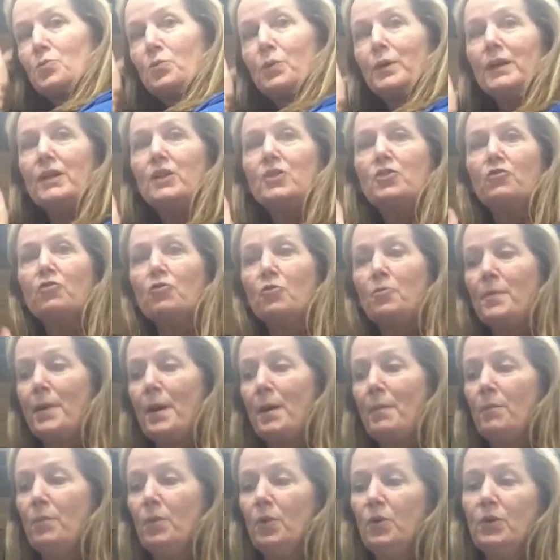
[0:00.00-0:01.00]
week, do you
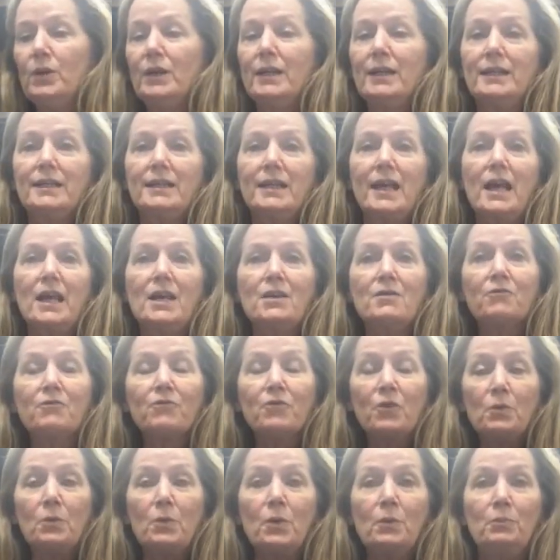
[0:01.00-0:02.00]
remember it came
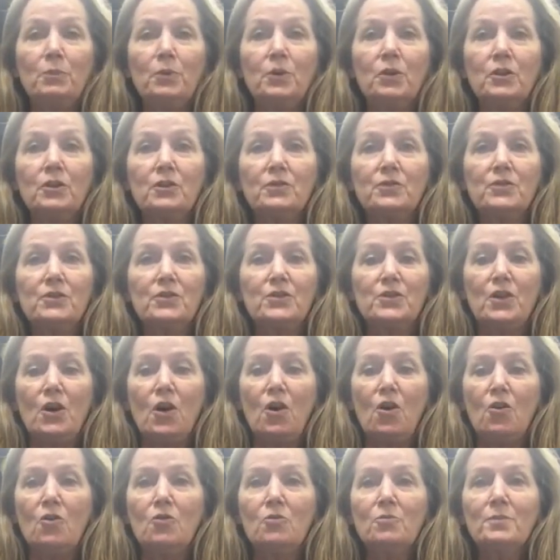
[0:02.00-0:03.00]
from the book of
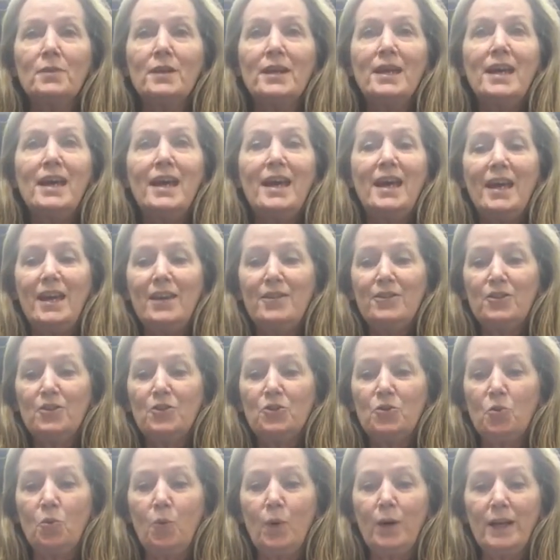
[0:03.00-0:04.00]
Psalm in the
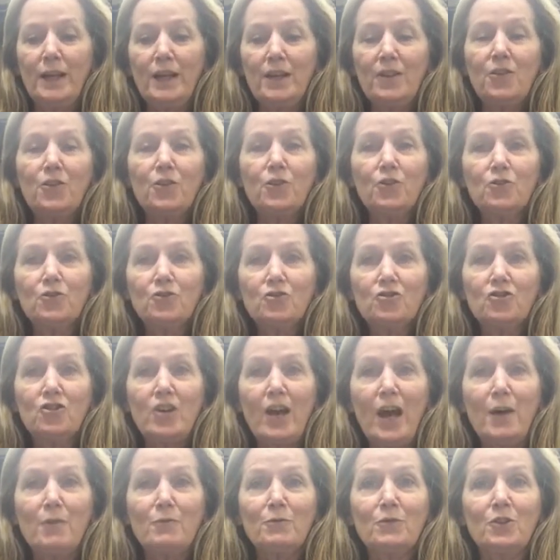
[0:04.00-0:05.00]
23rd
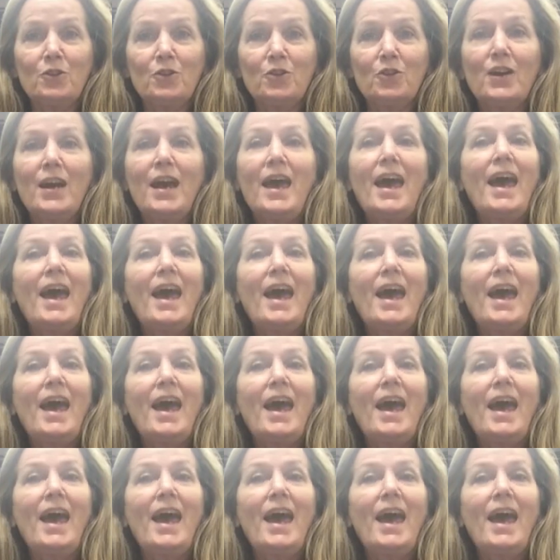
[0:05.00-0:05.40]
chapter,